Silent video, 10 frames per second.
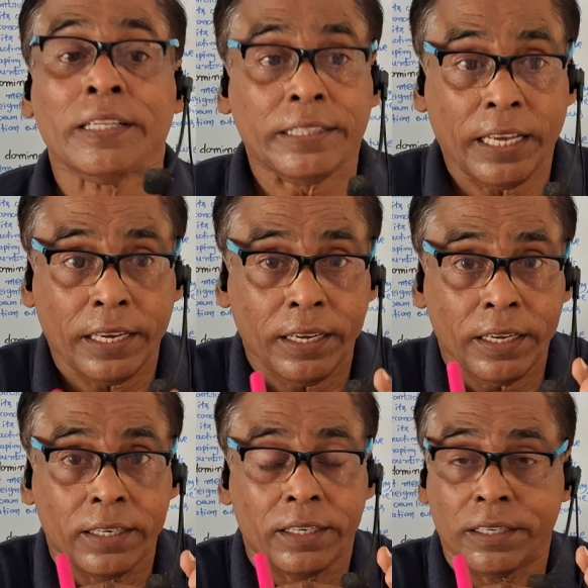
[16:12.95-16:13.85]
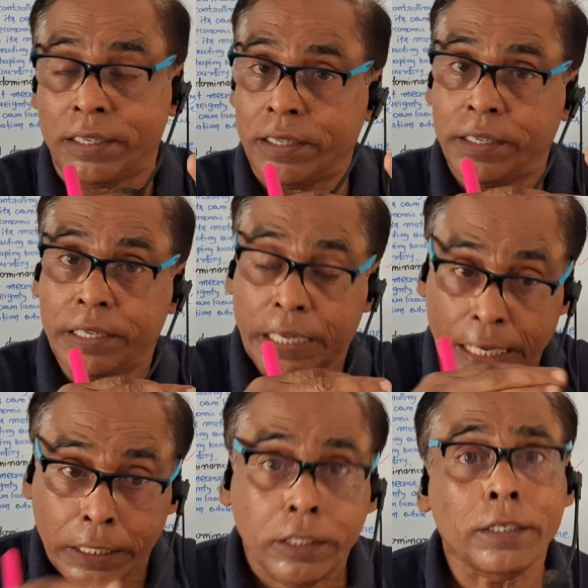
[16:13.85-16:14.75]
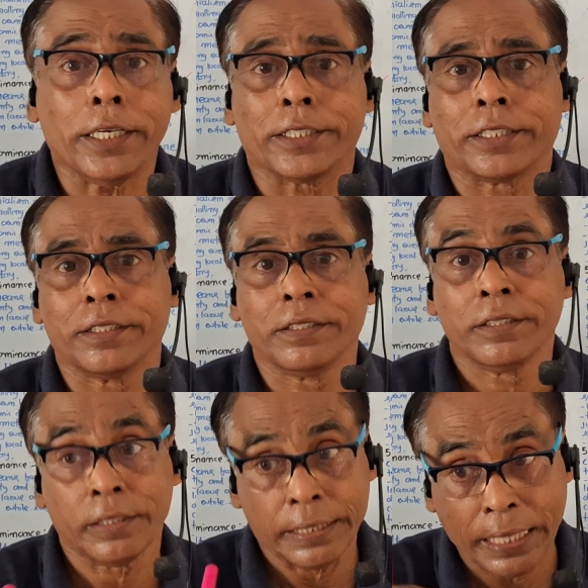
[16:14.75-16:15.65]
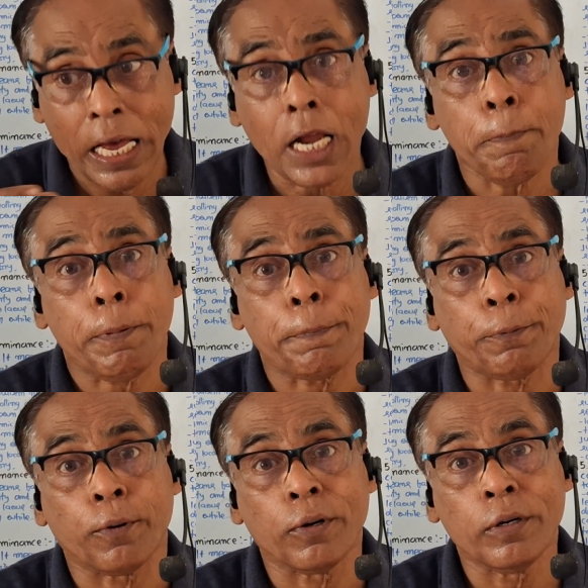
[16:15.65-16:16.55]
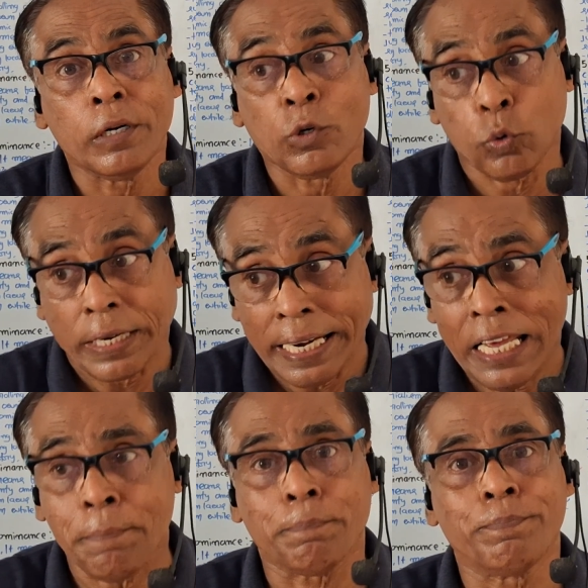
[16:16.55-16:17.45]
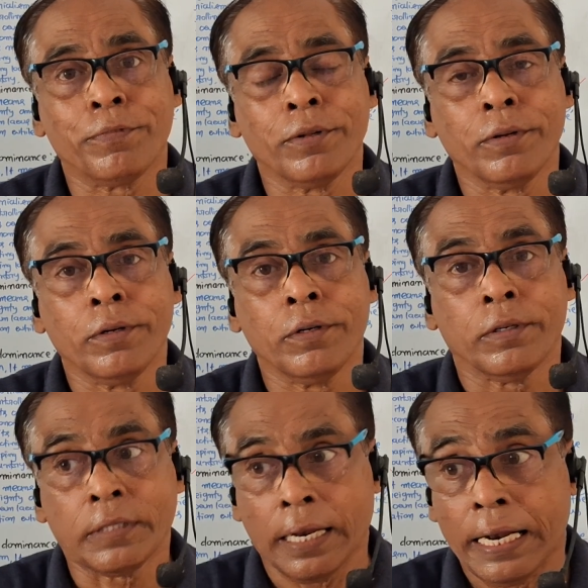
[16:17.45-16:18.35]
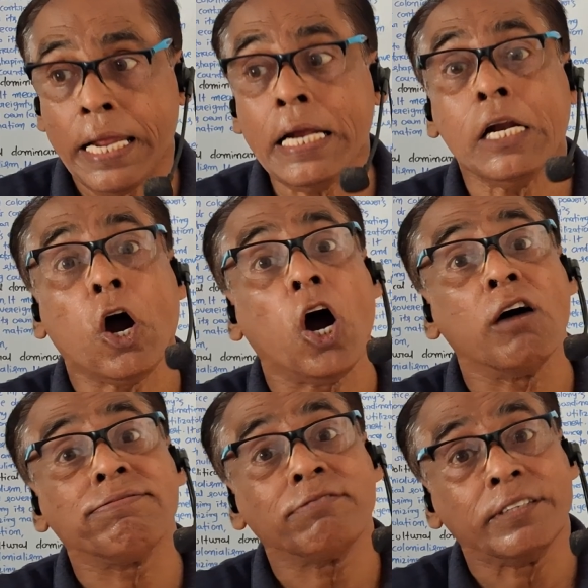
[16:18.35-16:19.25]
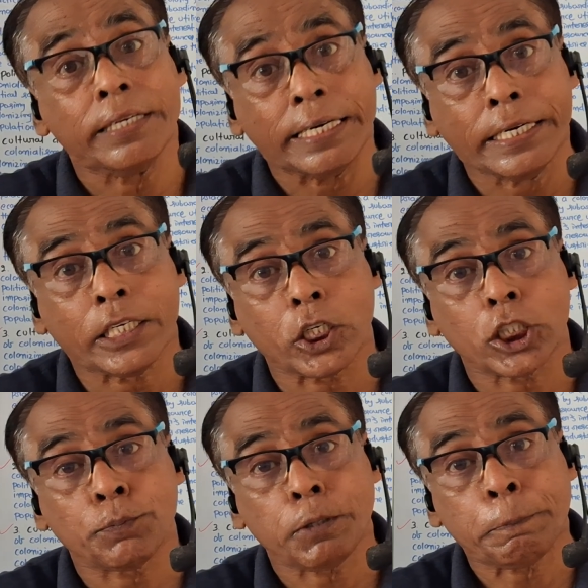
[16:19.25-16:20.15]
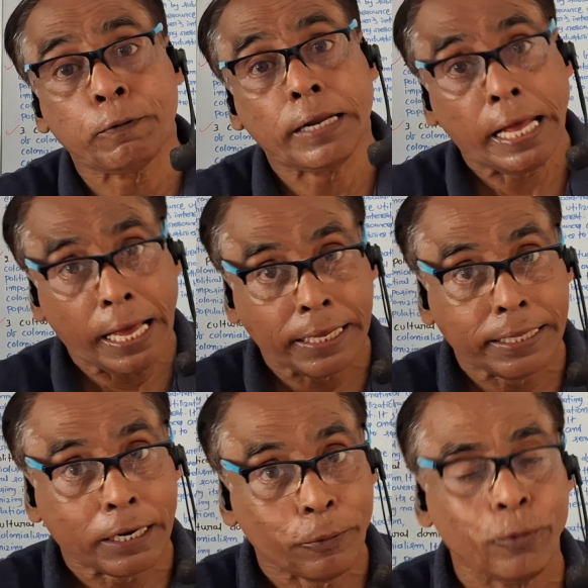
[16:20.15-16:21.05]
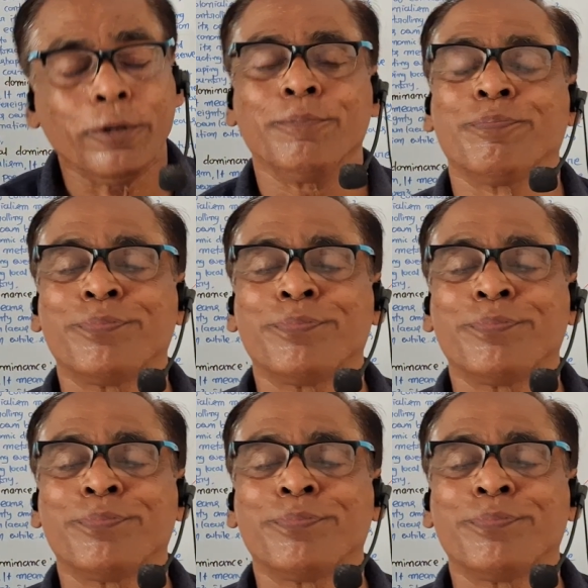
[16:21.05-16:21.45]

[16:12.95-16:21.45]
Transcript: They encourage their people to claim the land of indigenous people as their own,